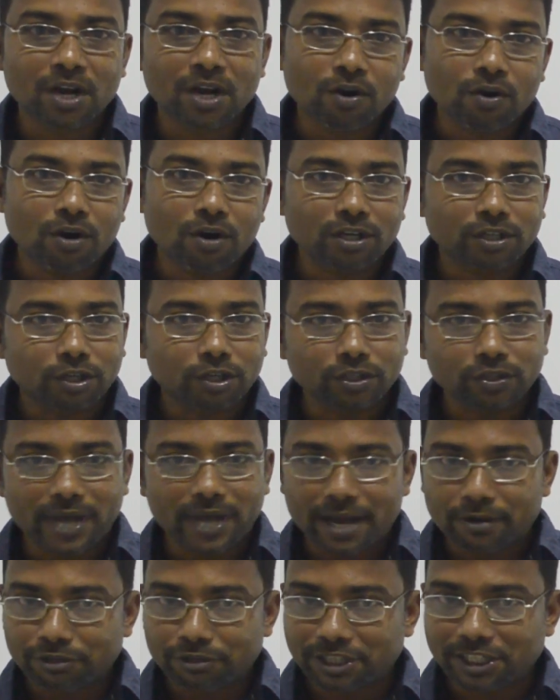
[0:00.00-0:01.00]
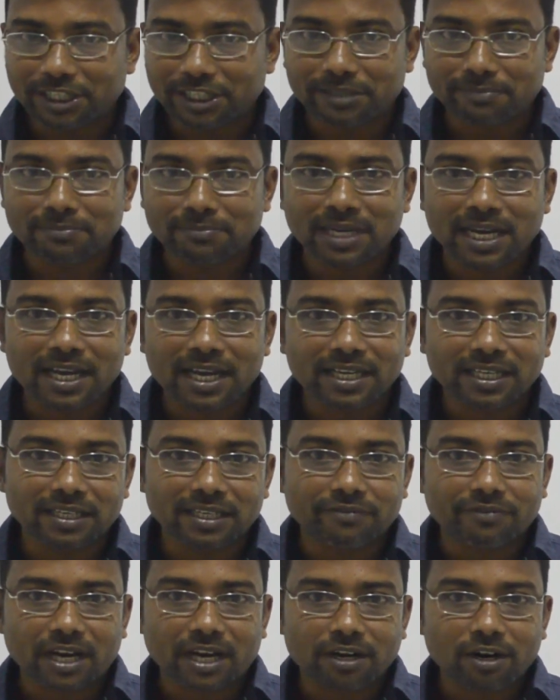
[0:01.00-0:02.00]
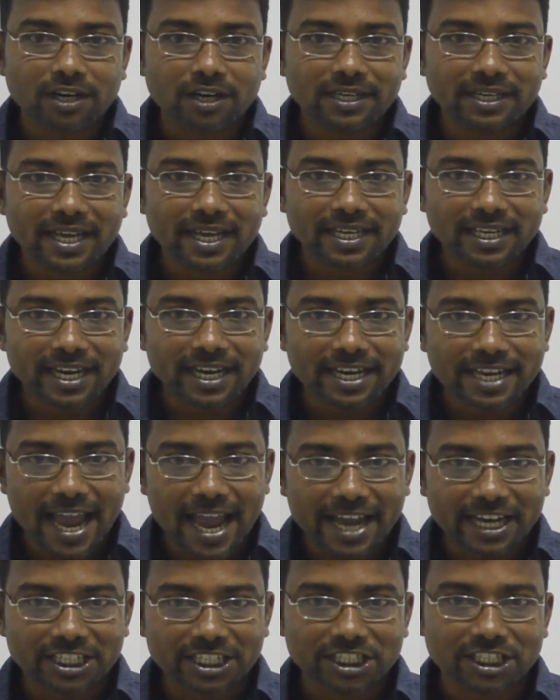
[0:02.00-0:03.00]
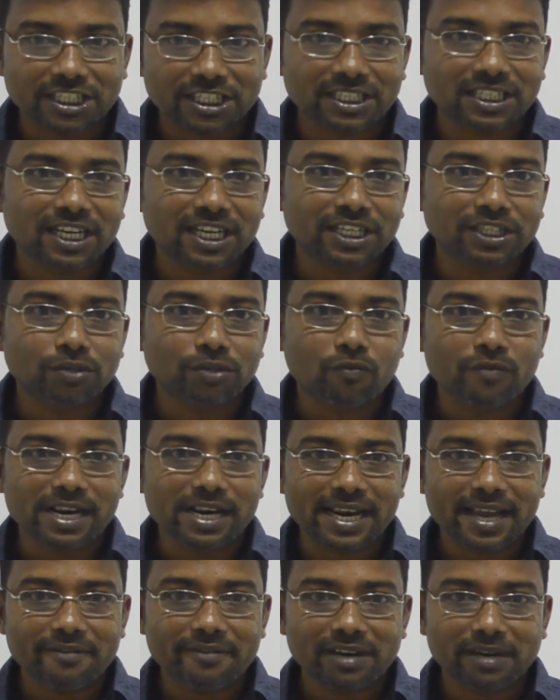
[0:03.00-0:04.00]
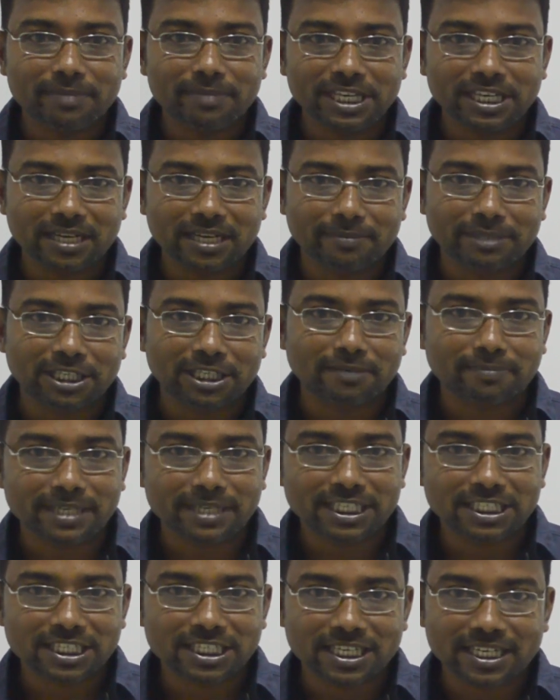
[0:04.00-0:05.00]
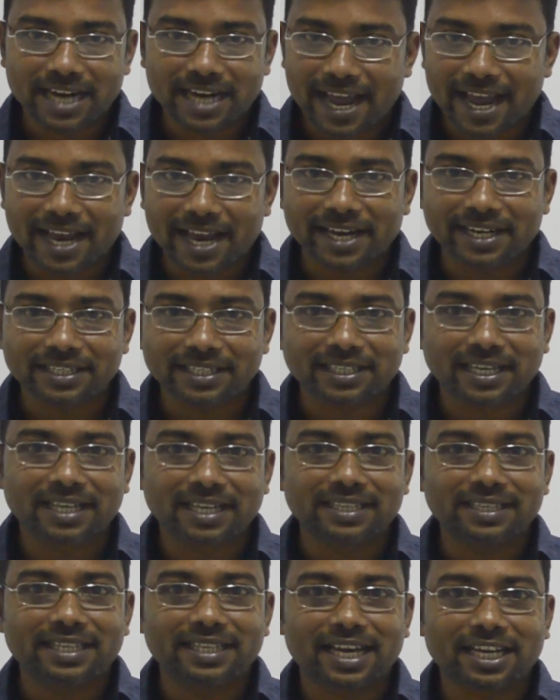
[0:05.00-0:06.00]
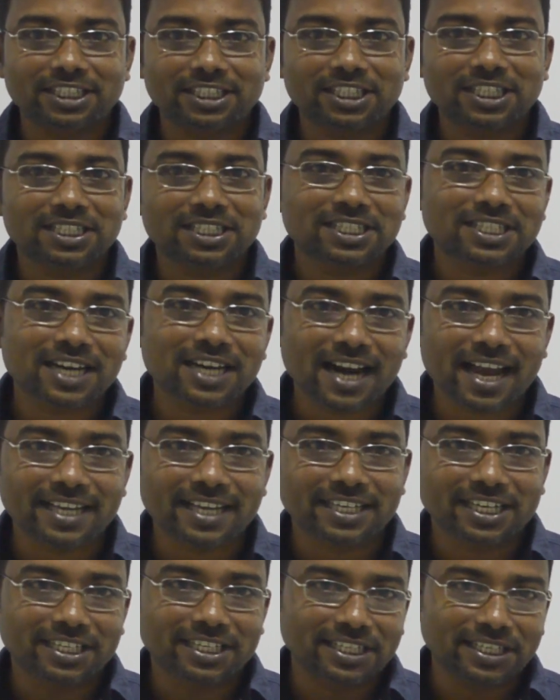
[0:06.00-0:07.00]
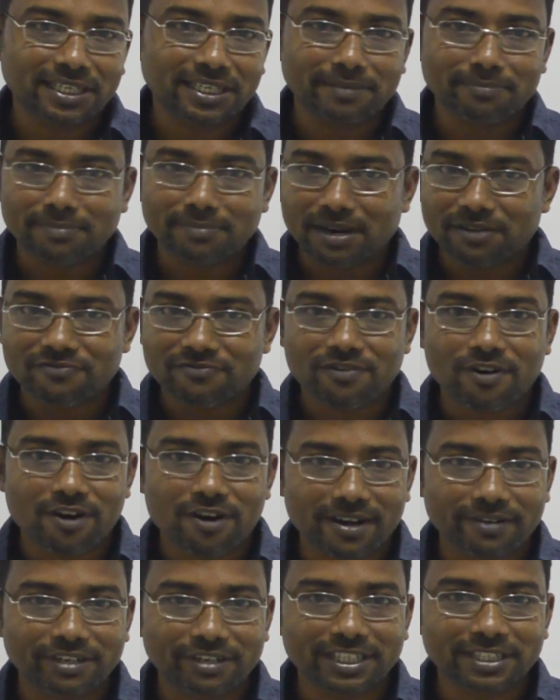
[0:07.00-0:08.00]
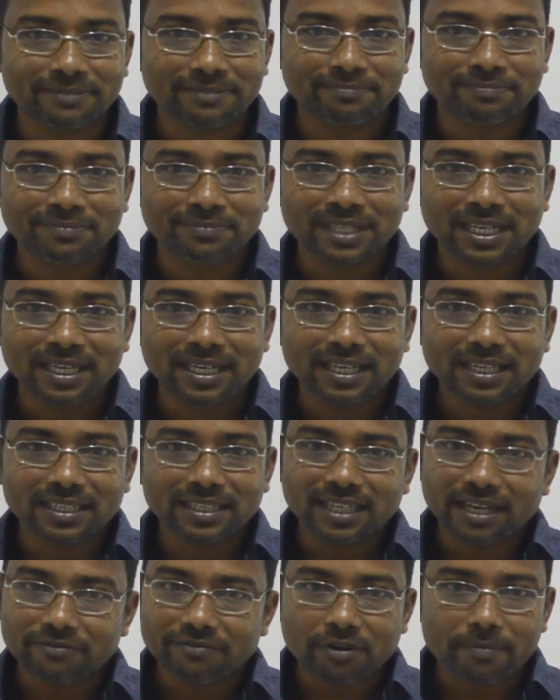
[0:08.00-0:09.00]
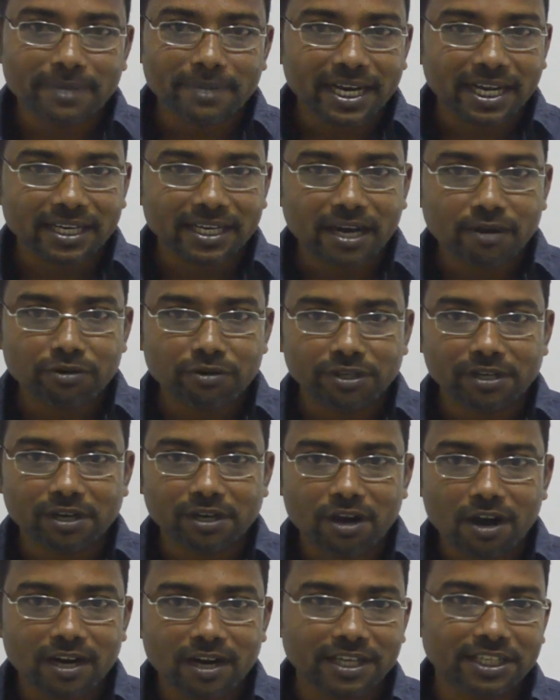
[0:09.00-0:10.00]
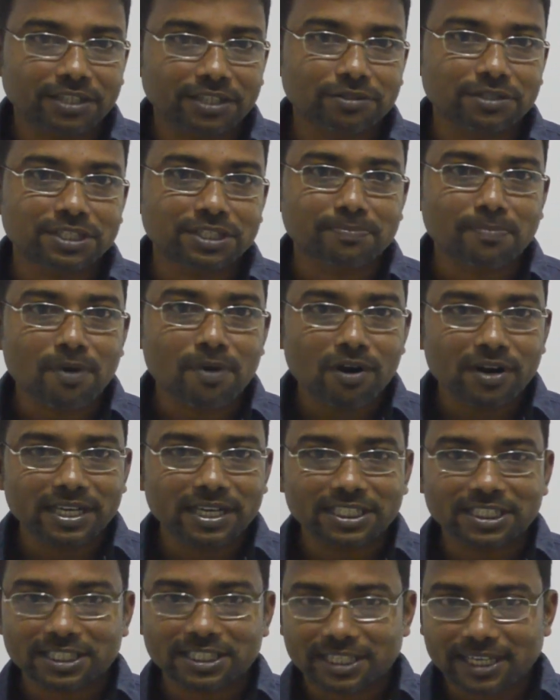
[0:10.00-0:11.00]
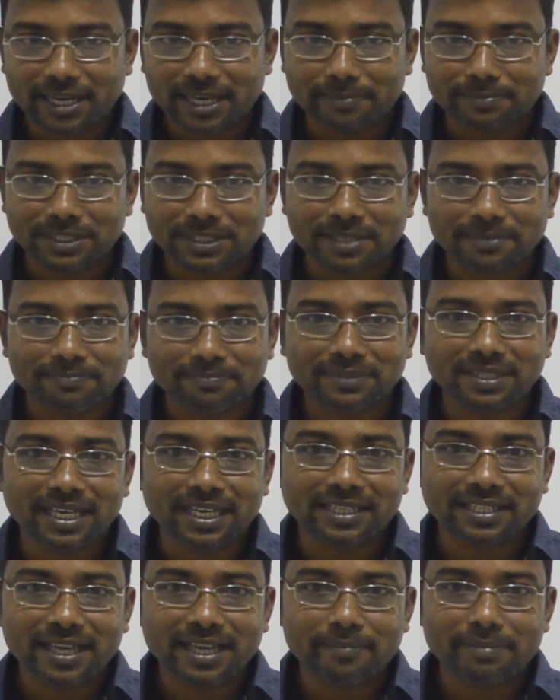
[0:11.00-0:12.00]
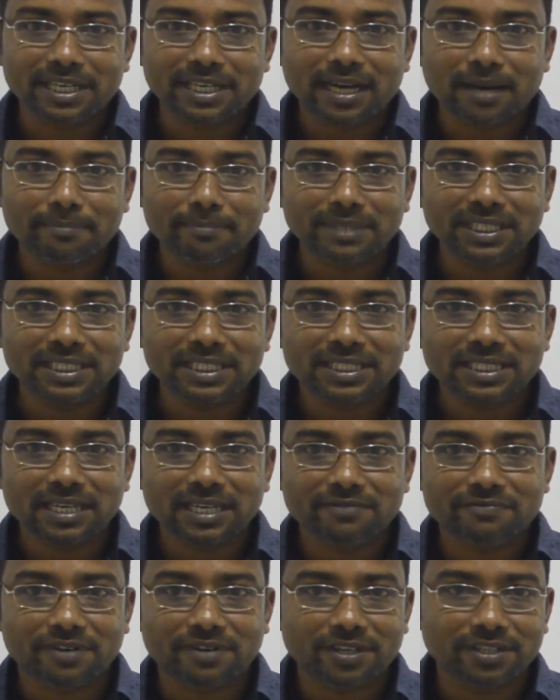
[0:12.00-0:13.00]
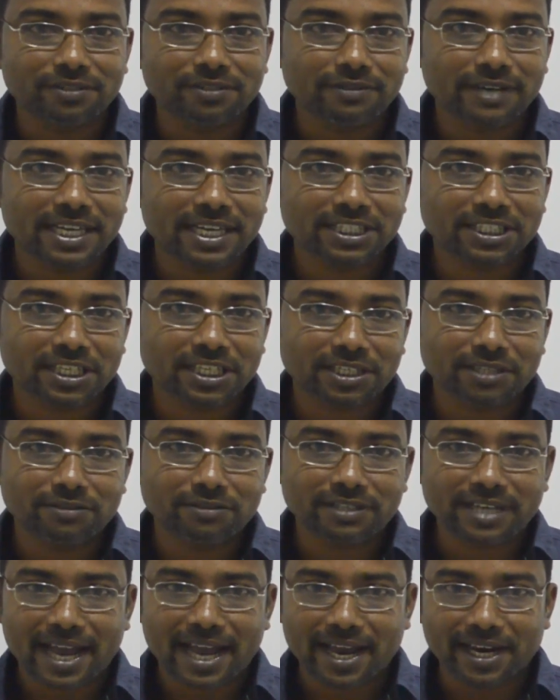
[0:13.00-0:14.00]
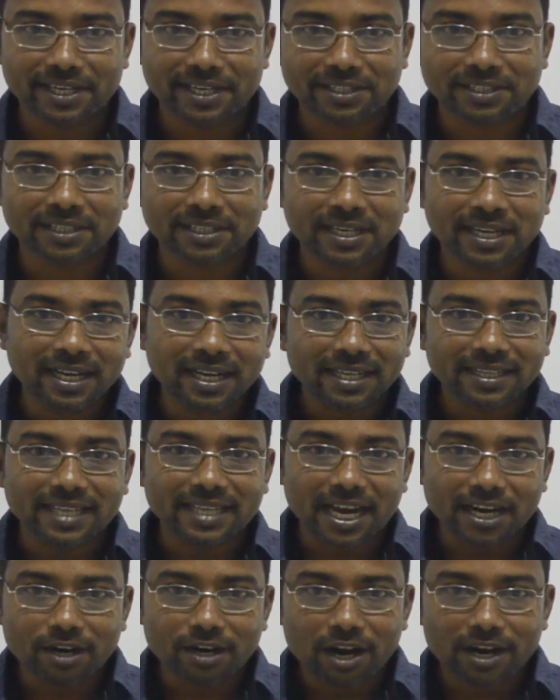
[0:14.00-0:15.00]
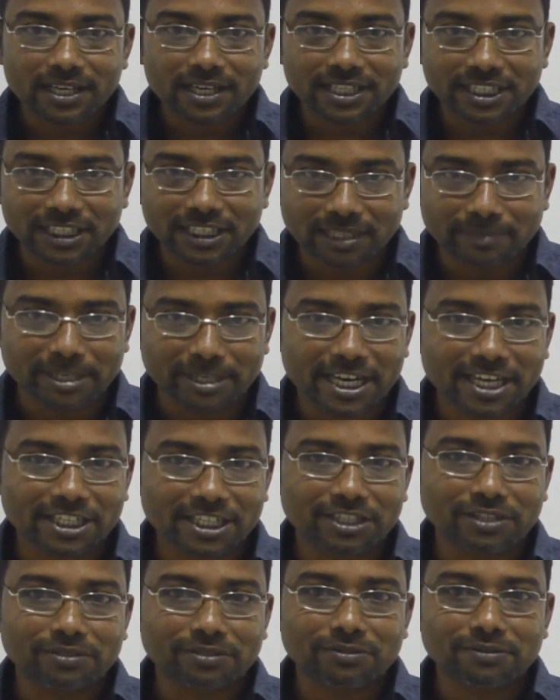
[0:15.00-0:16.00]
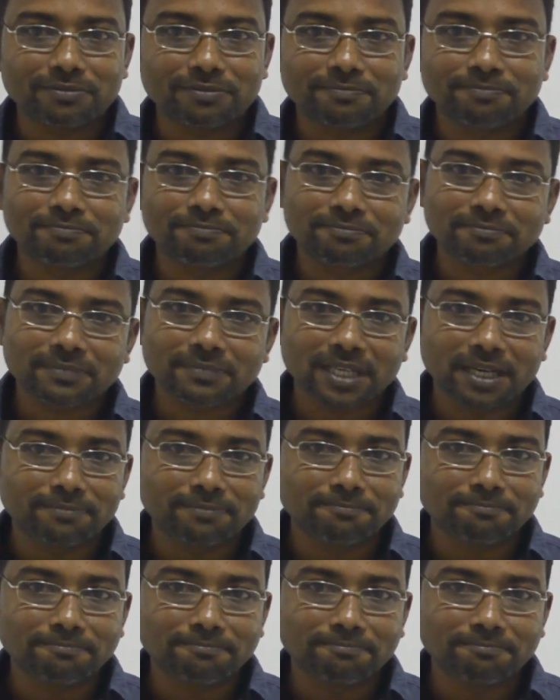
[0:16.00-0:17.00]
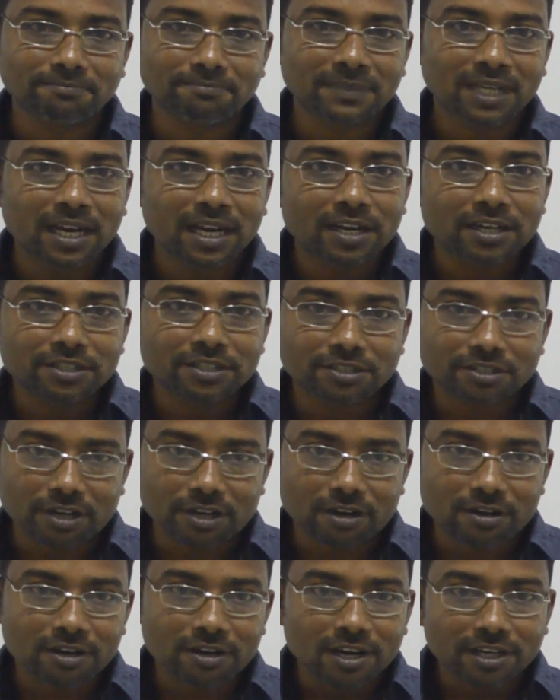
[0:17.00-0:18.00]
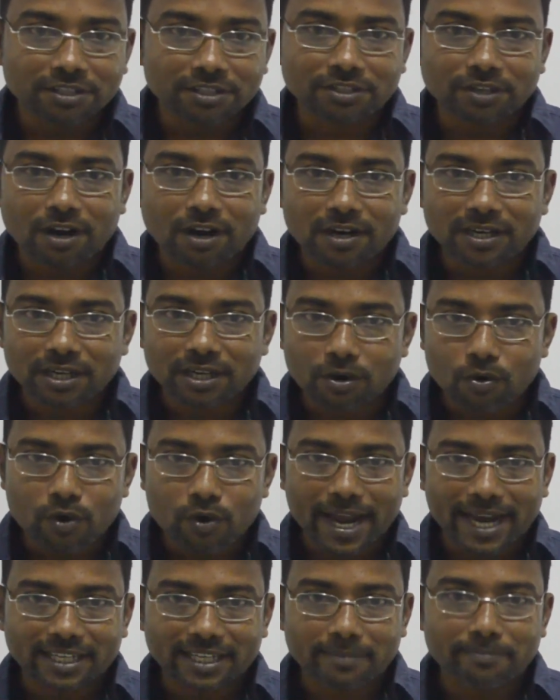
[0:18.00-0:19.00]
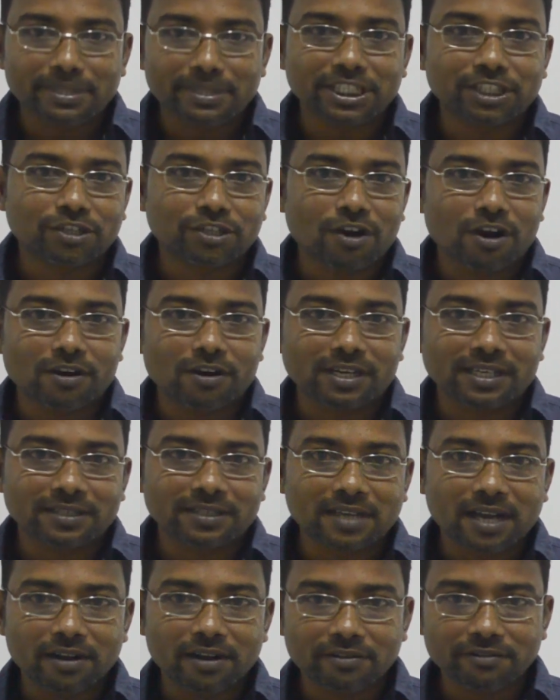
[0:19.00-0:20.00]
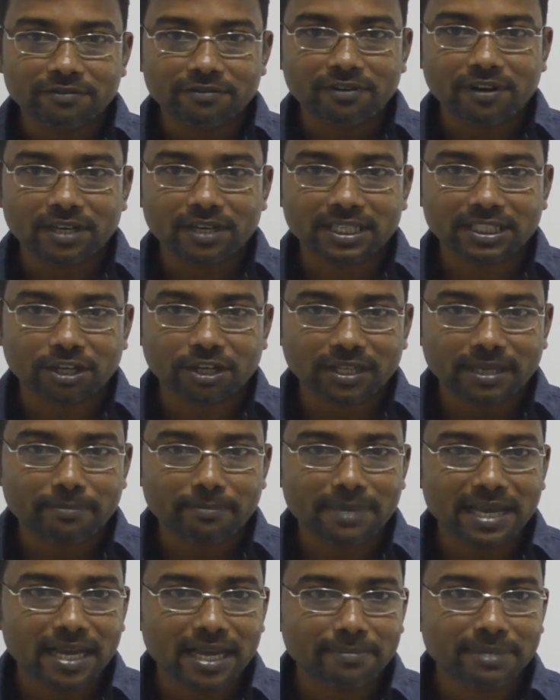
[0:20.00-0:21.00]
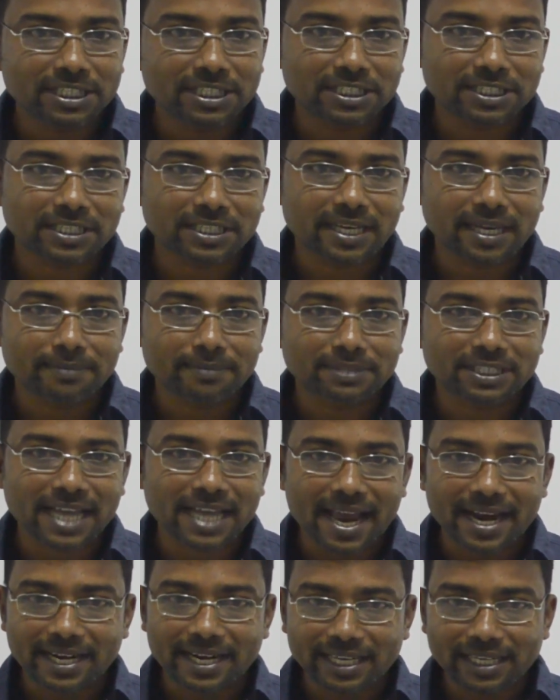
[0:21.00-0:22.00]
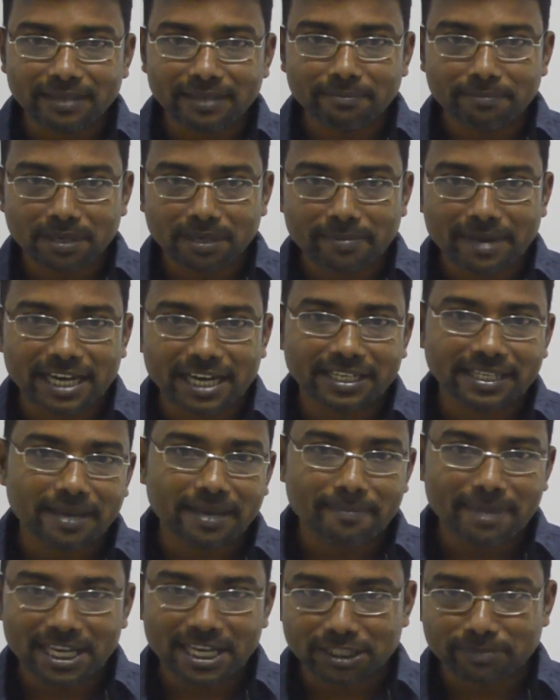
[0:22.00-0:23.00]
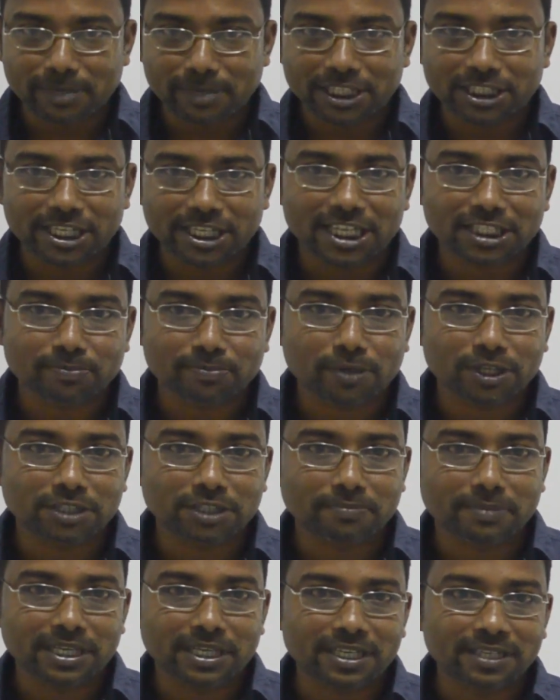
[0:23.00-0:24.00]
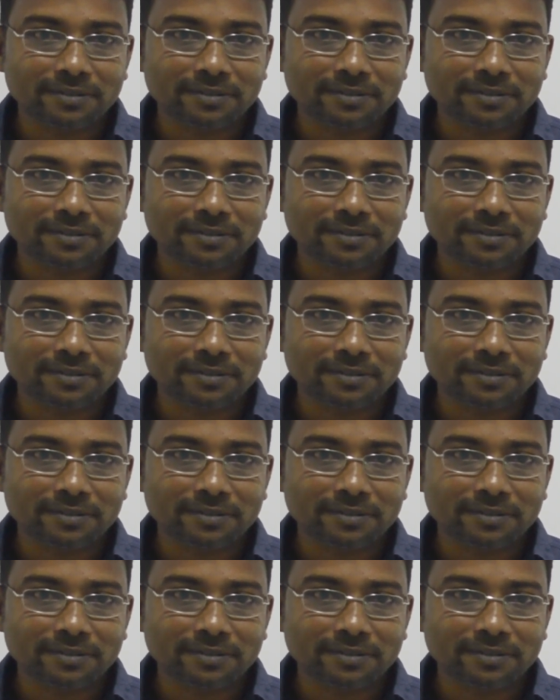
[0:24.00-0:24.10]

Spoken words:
Although you have a dream, if you are not taking any action, you will never be a committed person and they are just like a dream forever. Therefore, break down your goal into smaller steps. Then they become easier for you to execute and they are not intimidating you. So don't look at the big goal. Focus on the baby steps and implement them as much as possible.